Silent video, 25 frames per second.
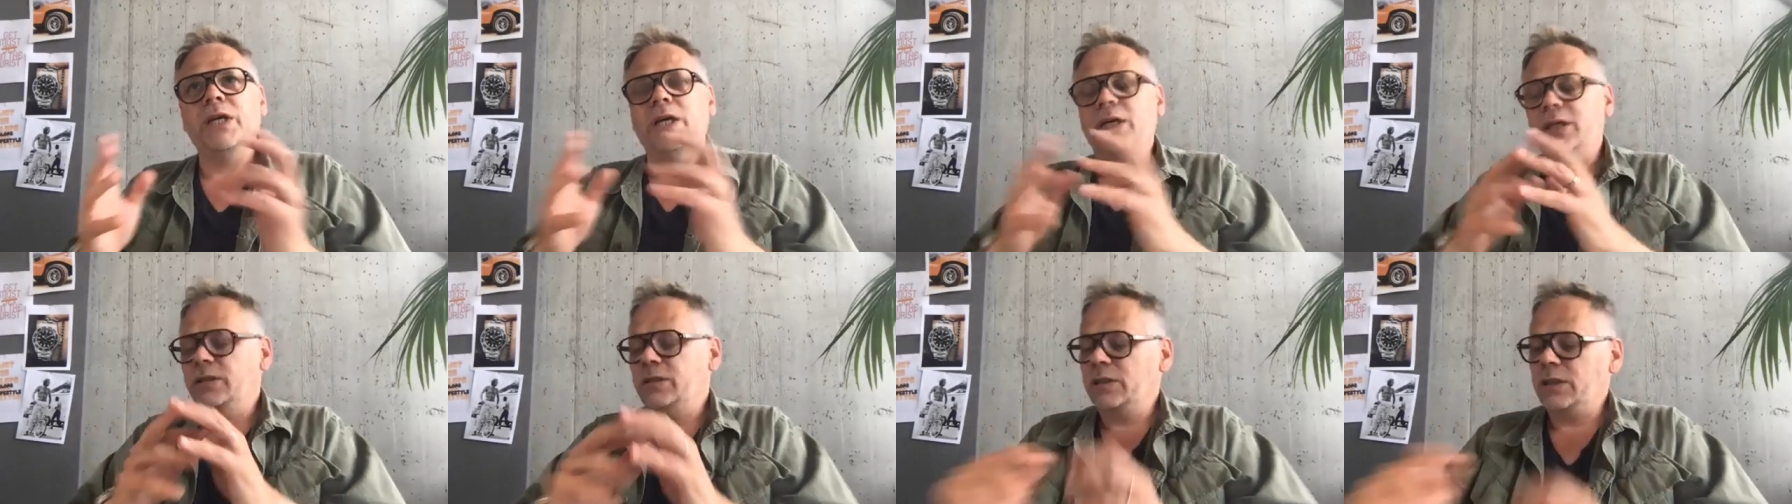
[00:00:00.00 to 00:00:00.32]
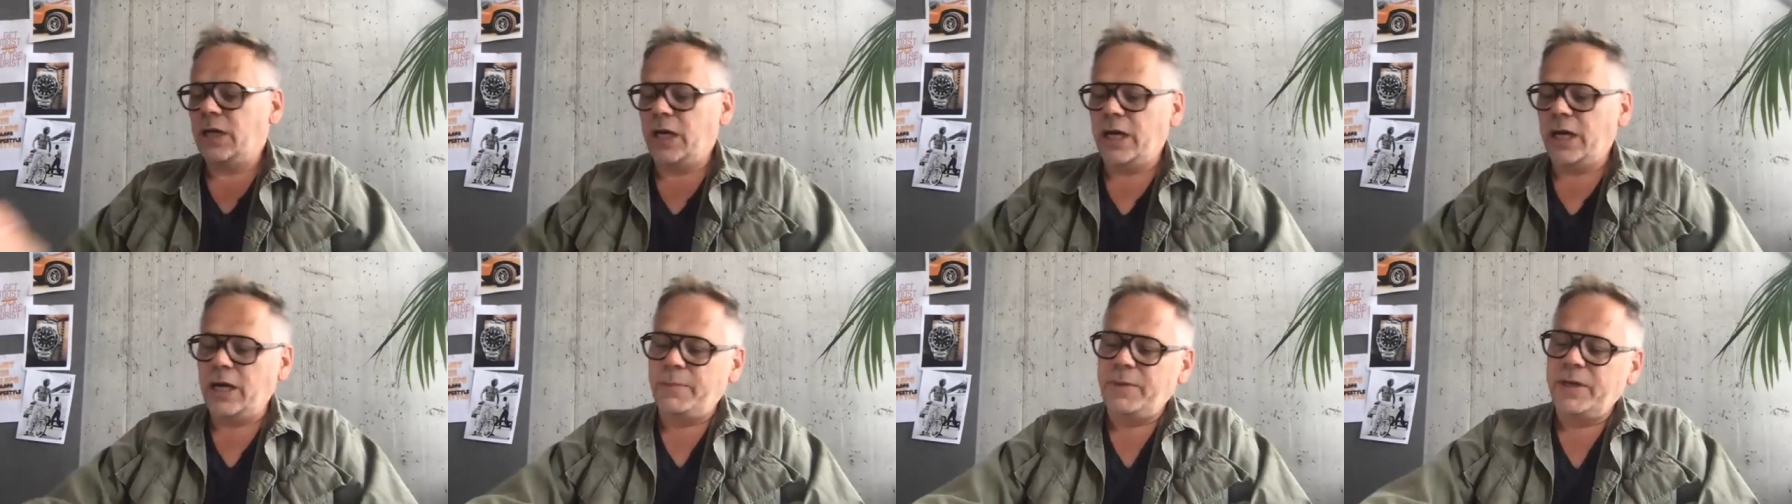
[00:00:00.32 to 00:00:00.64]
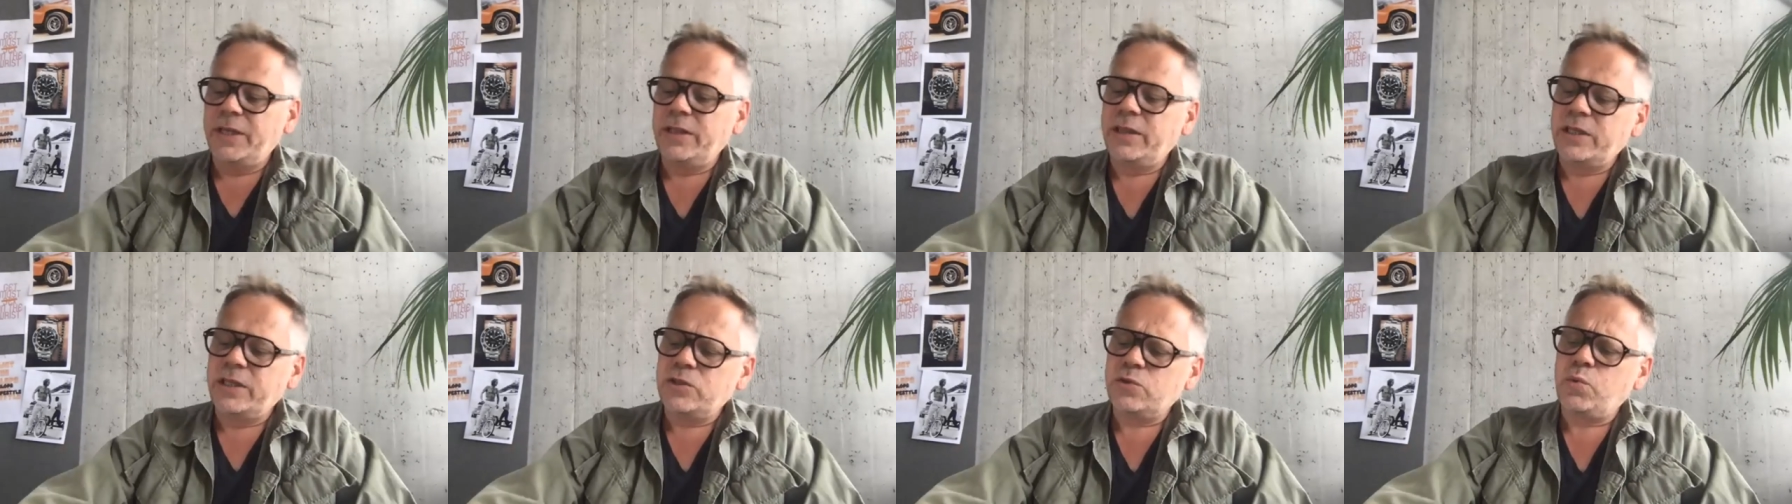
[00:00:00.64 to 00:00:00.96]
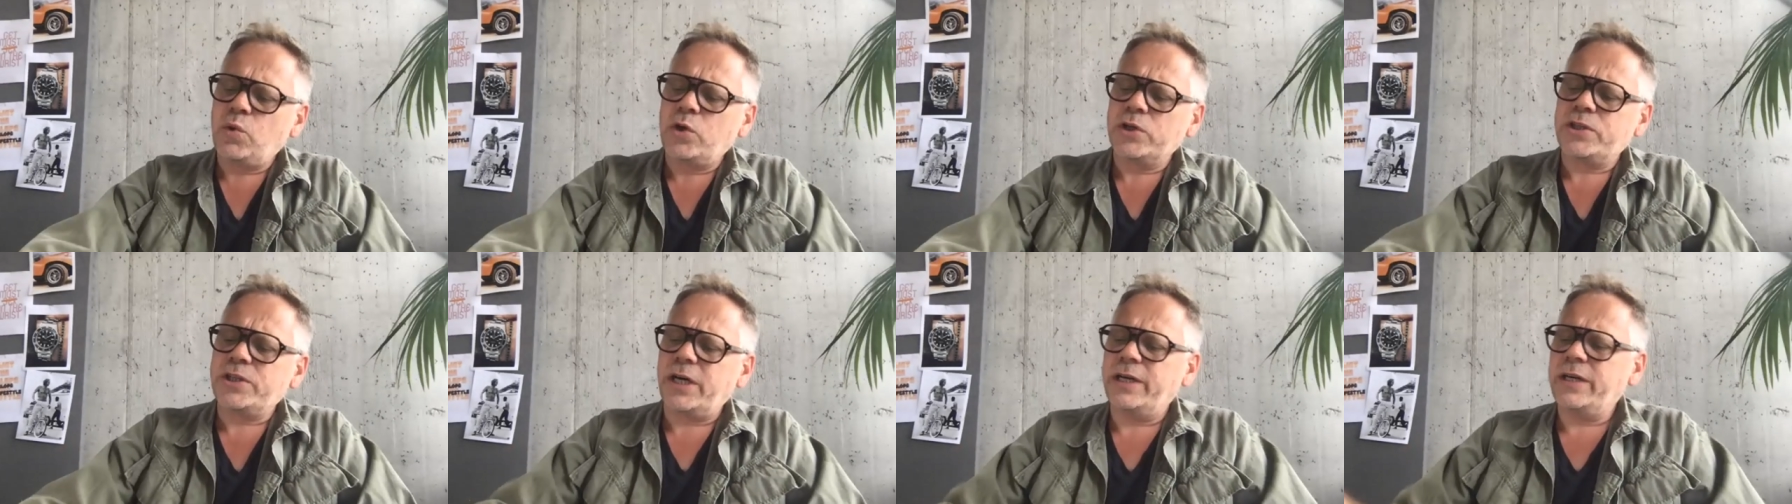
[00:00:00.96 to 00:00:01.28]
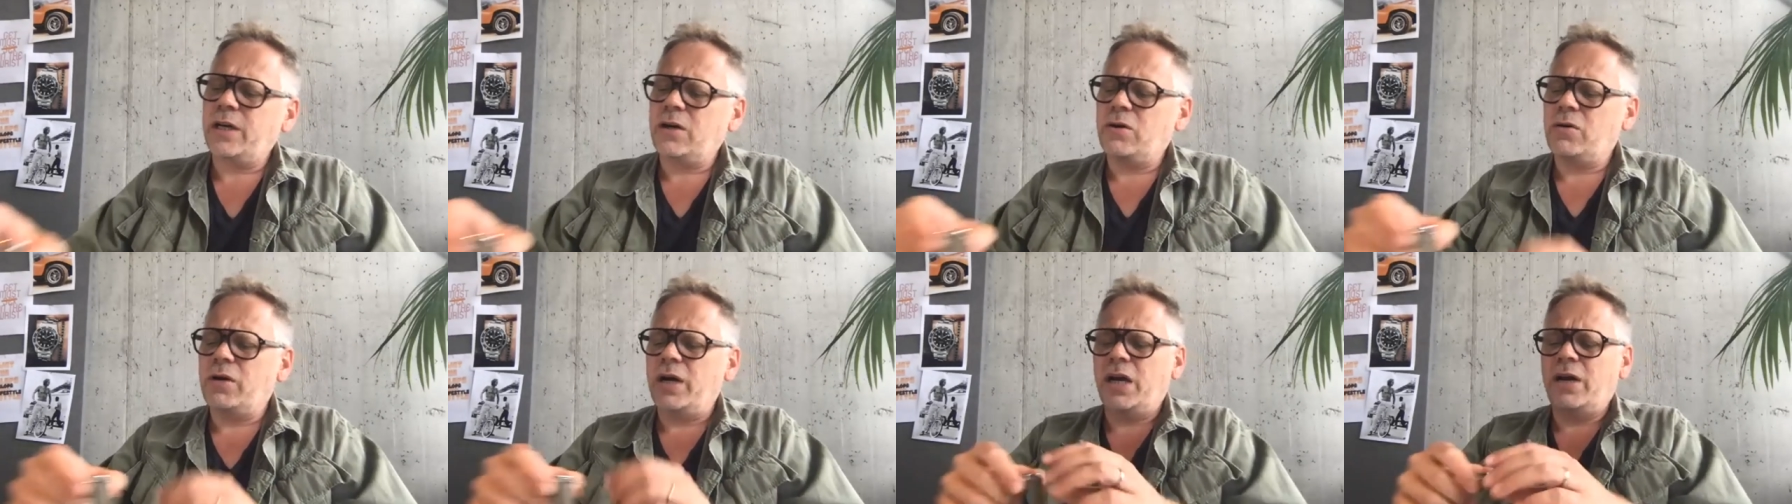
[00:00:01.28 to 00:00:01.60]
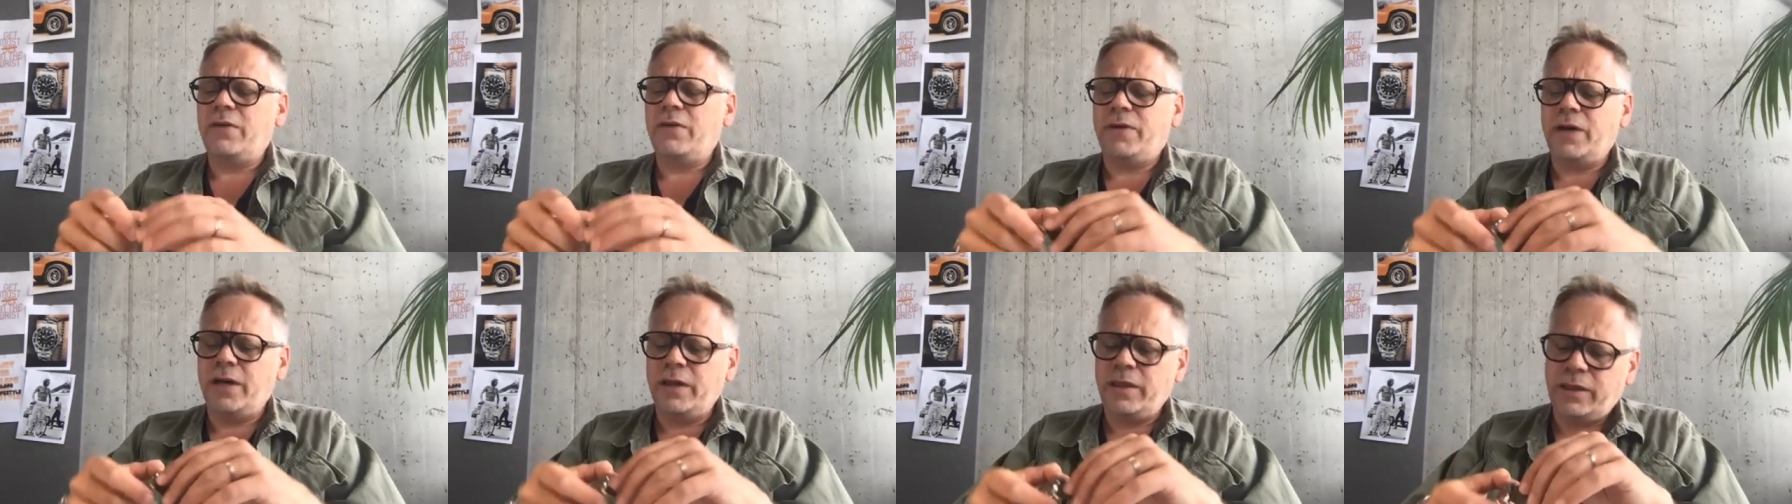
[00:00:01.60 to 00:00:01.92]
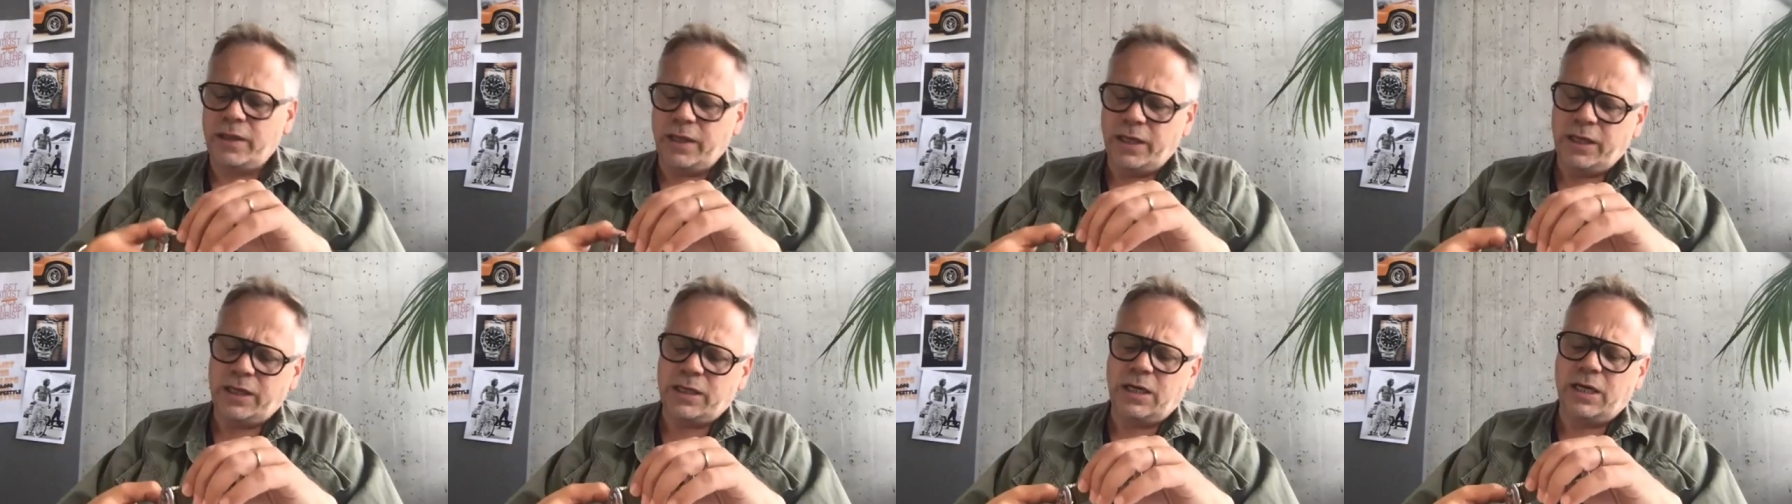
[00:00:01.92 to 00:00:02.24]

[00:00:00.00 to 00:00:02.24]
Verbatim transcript: Uh, I mean, this watch I now have, I think,